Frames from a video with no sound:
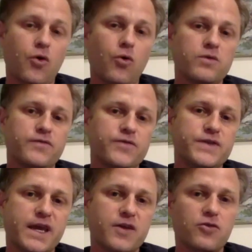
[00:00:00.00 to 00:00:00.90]
cold, if you
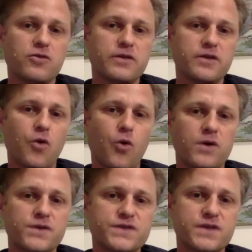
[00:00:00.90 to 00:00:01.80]
take it early in the course,